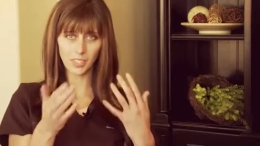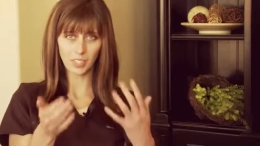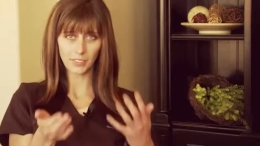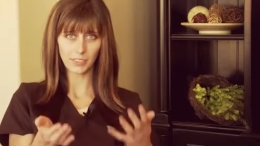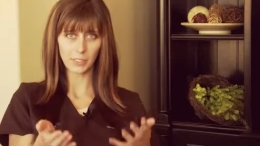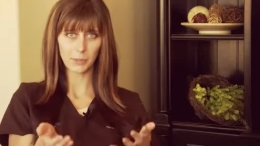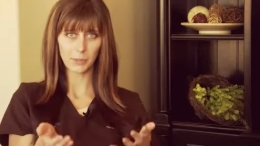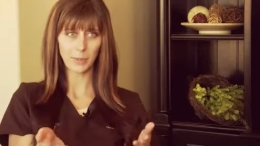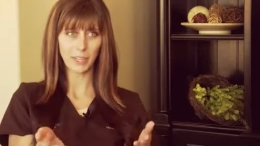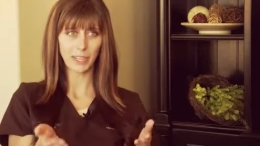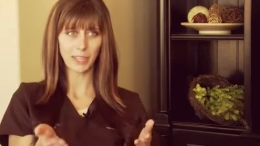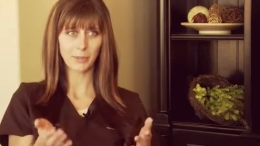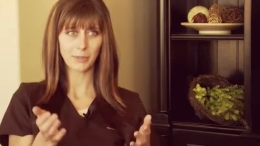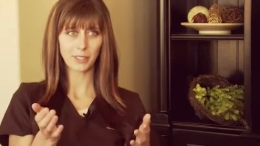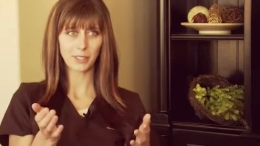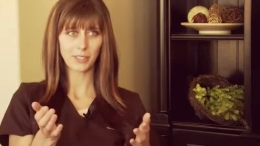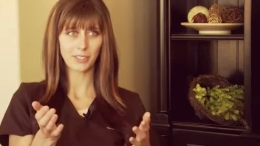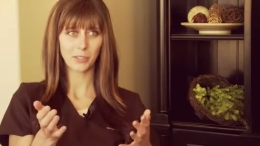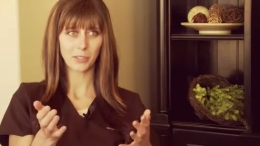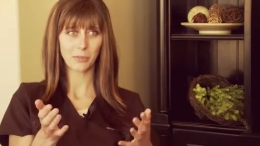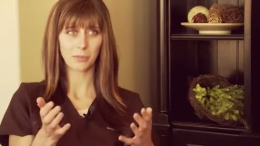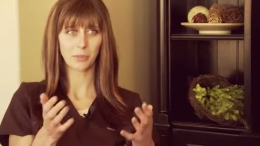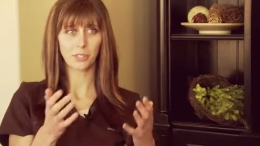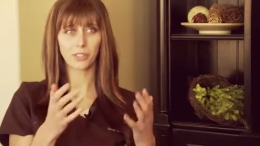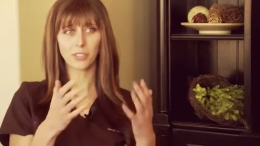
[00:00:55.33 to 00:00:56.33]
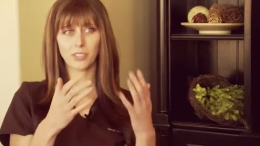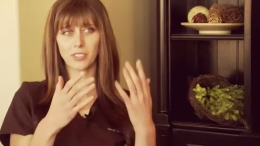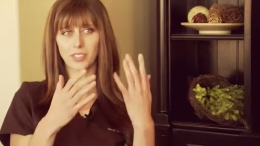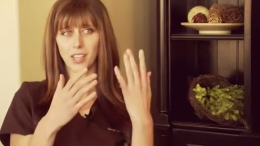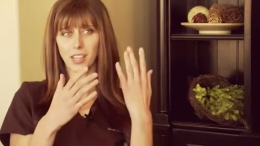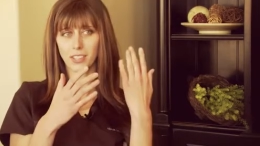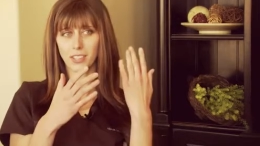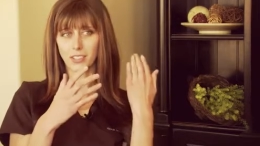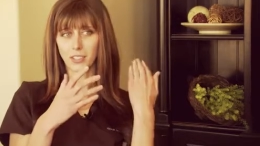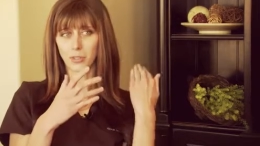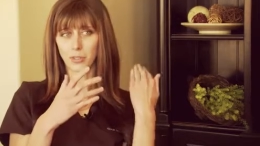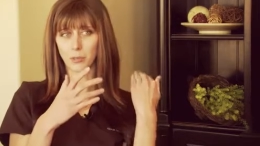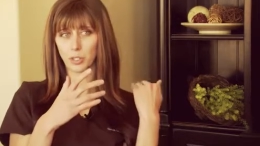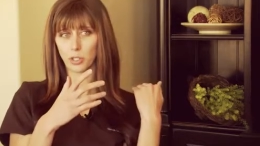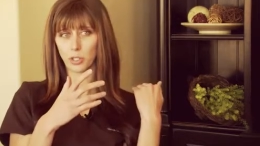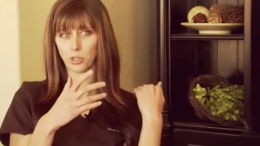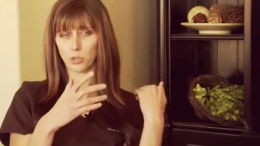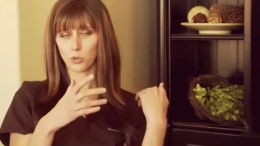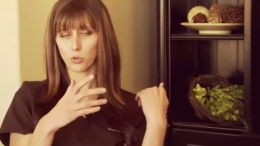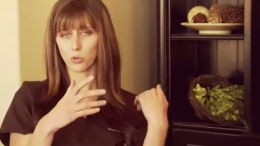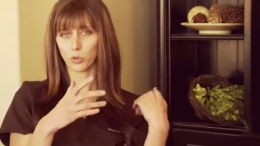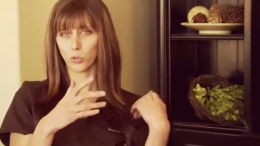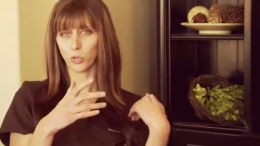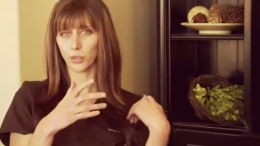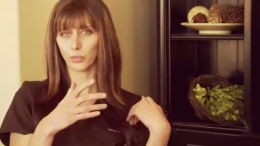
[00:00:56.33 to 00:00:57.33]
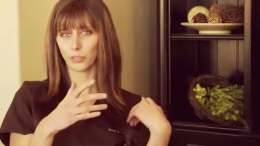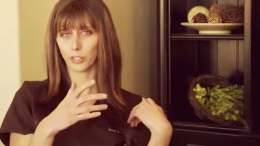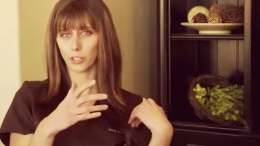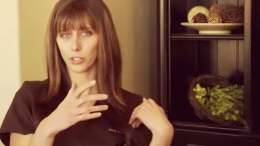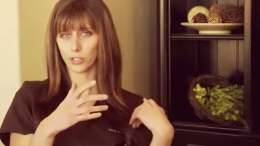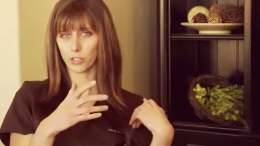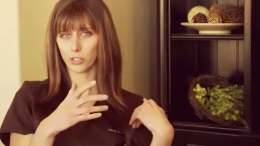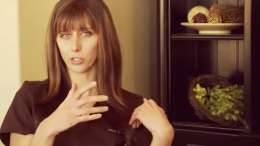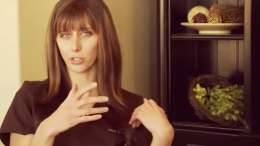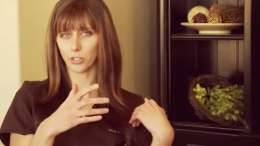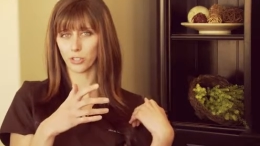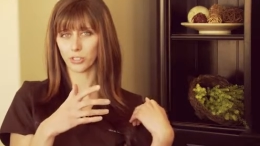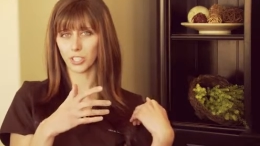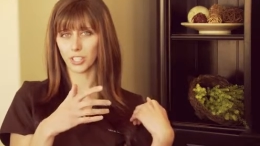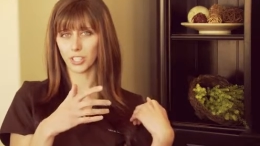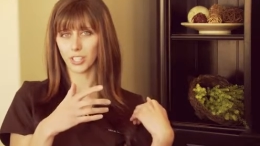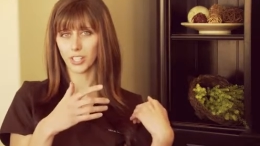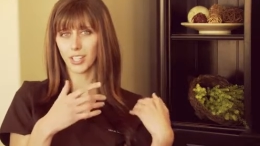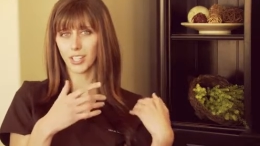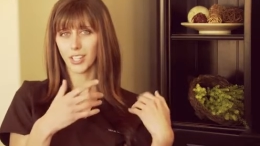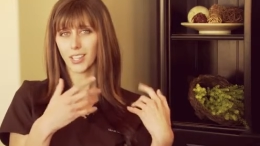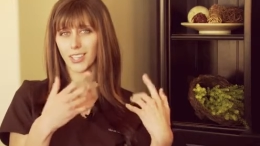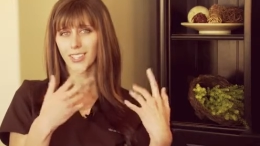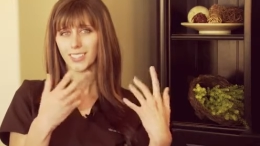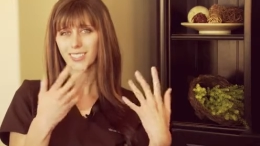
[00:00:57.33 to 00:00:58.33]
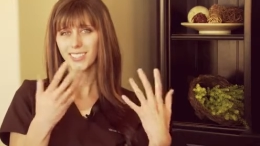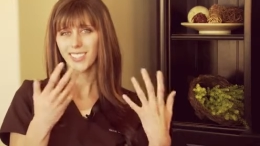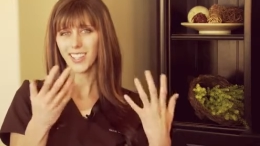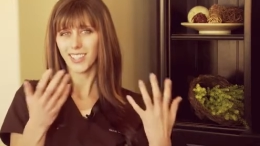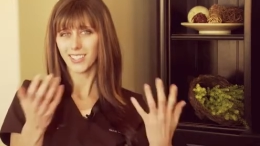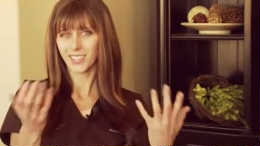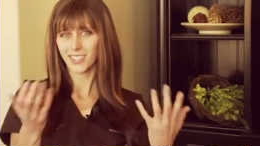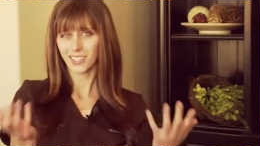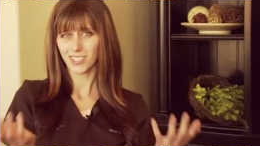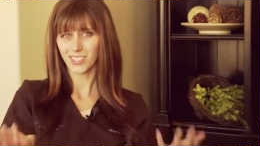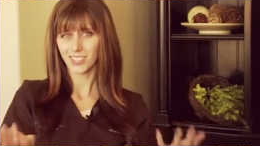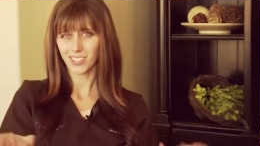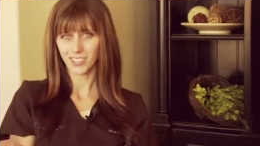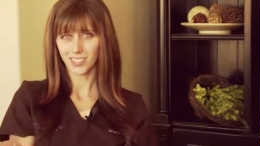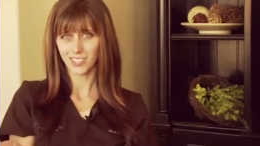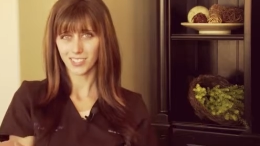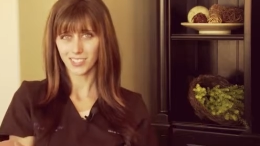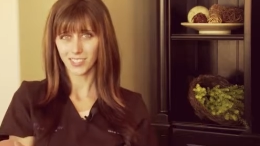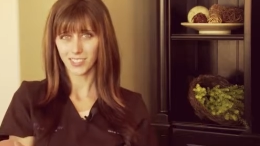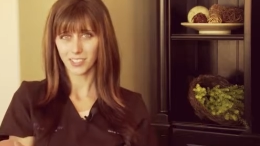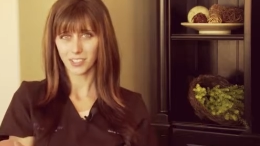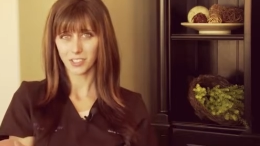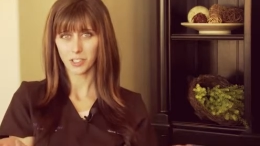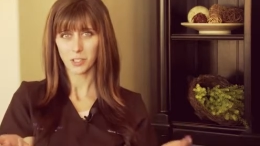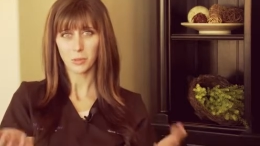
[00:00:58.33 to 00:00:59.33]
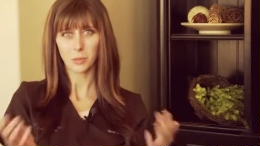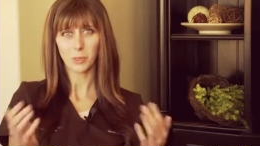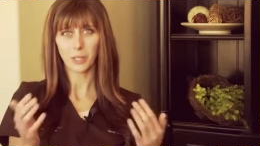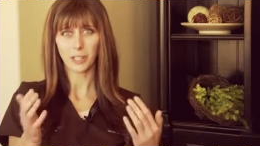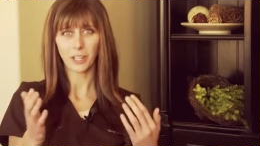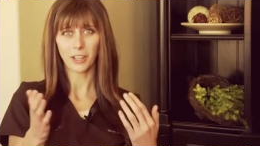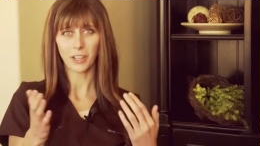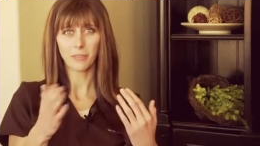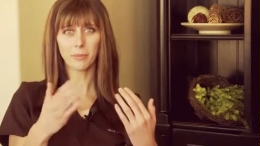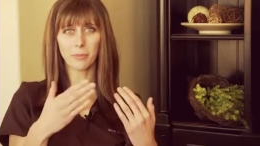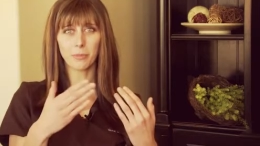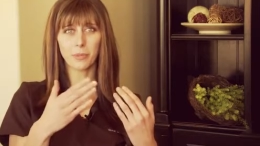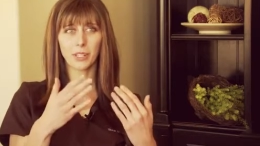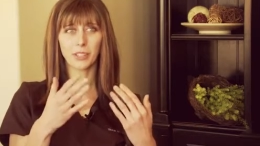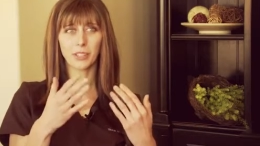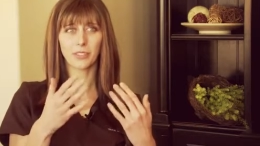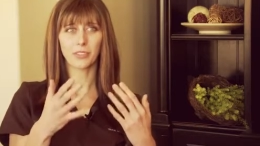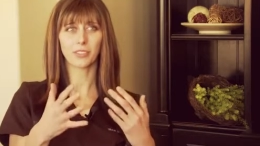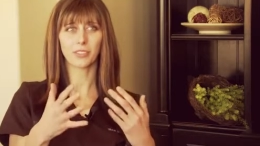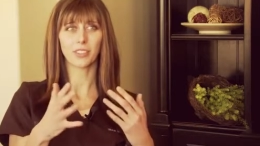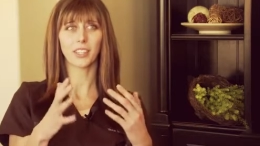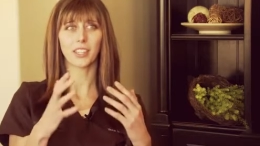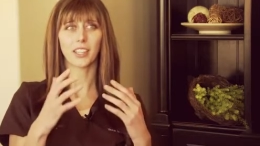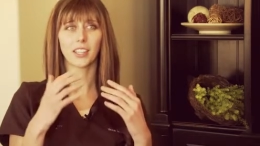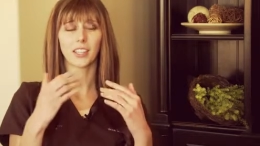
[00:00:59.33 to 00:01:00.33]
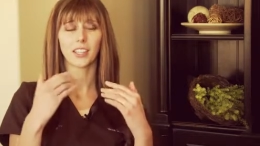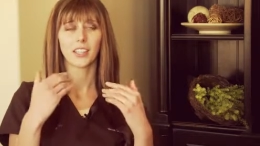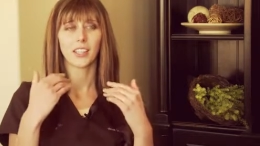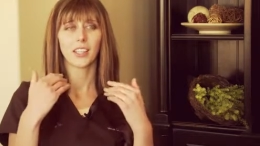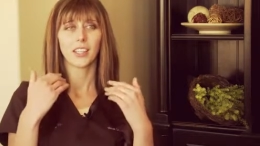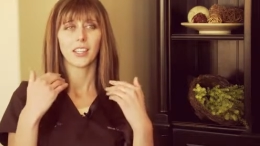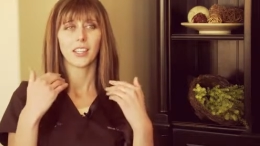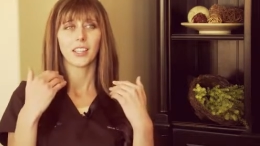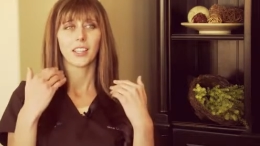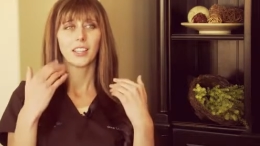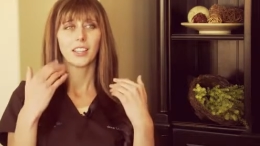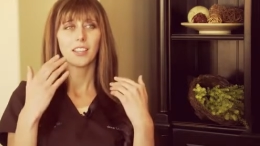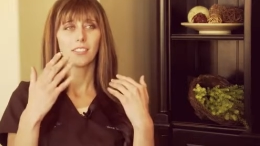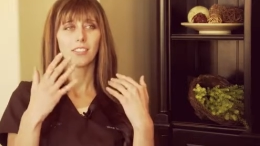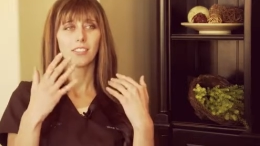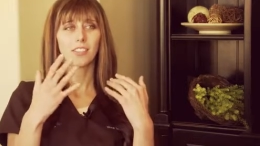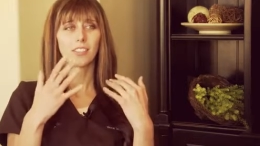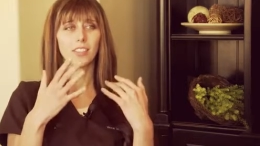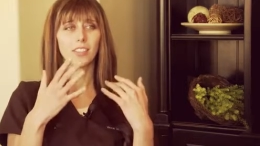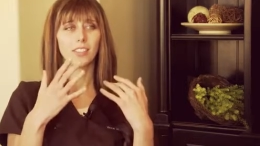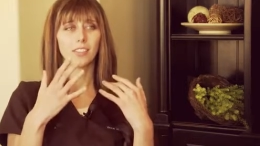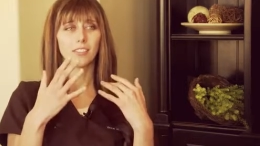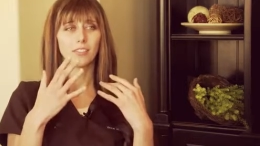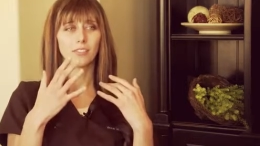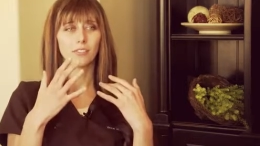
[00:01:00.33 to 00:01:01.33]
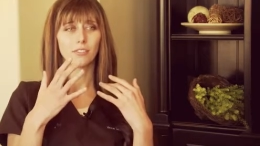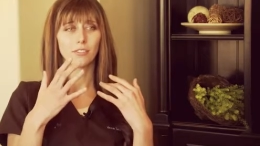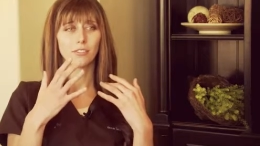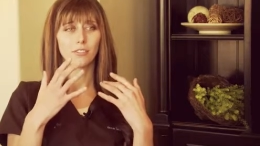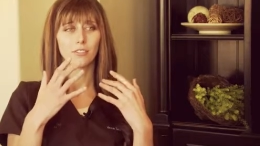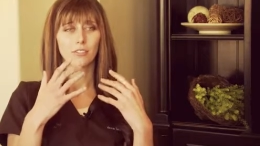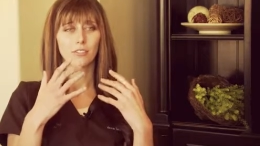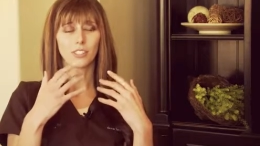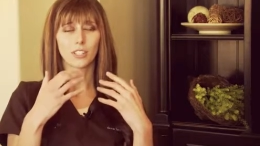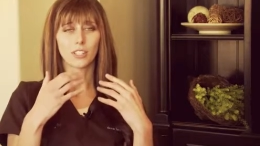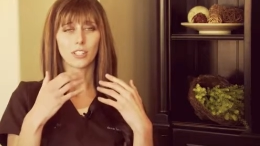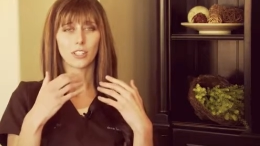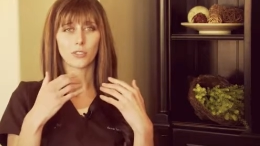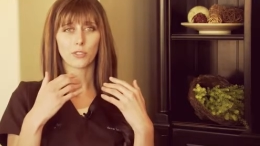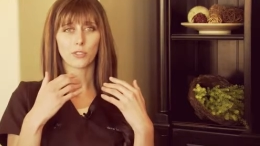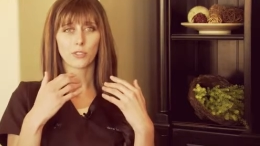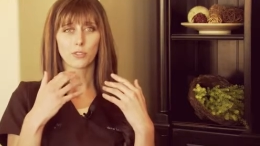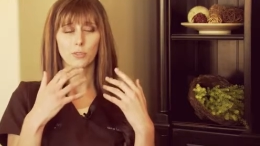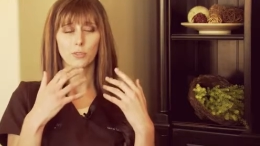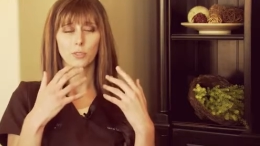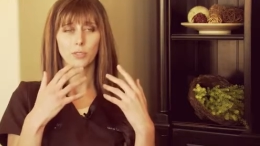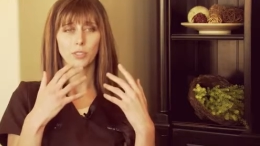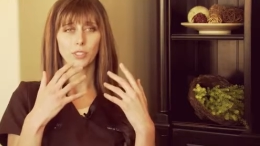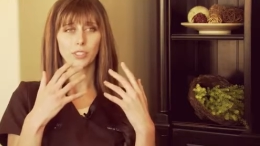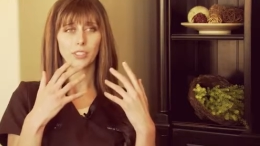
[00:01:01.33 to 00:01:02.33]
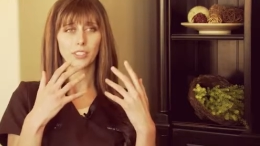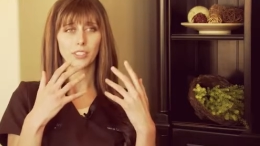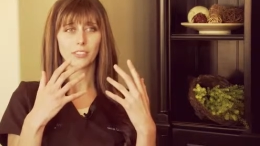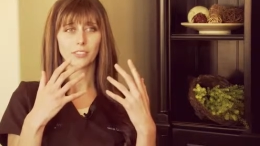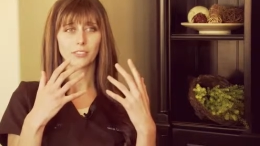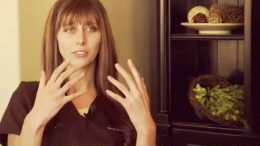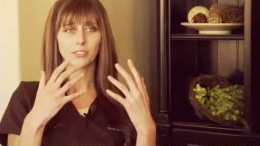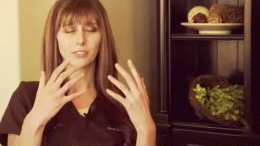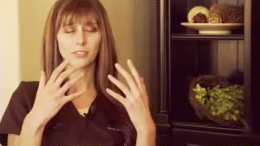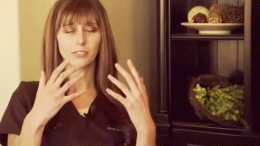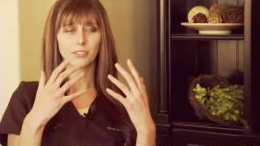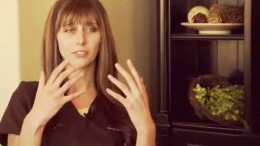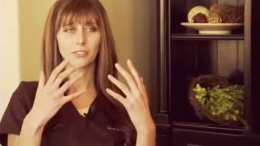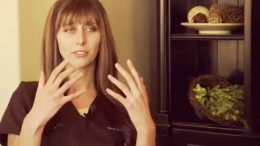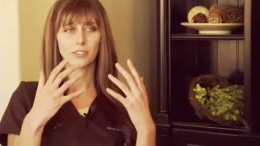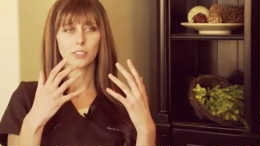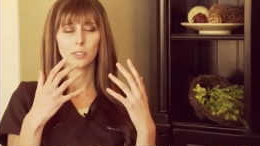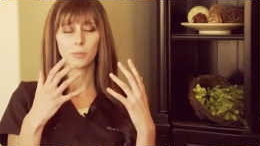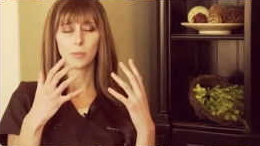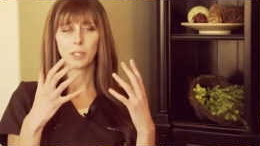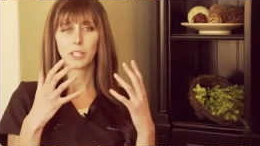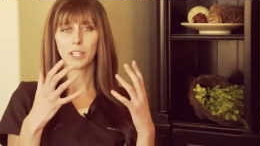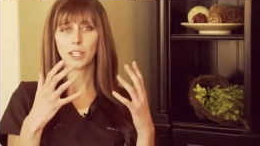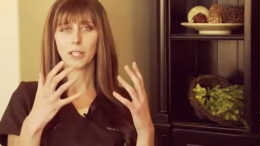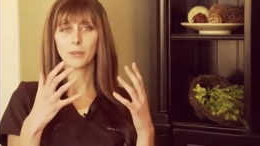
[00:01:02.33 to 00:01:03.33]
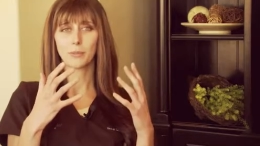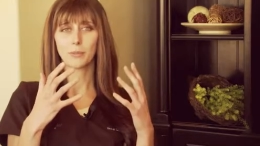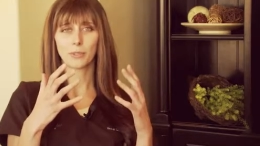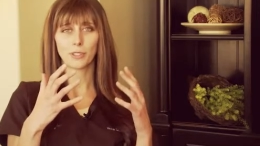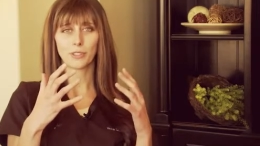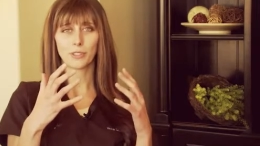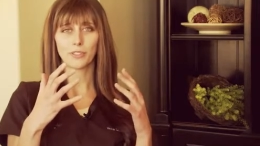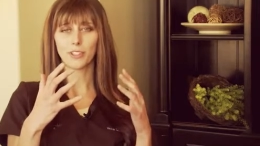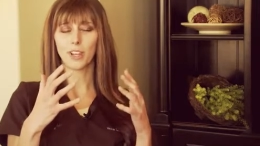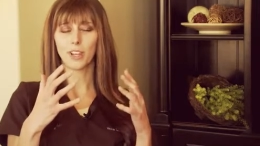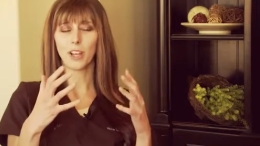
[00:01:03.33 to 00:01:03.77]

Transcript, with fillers: if the baby simply just has a little bit of drool over your shoulder, that's just considered spit up. But if they, if the, you know, drool or spit up or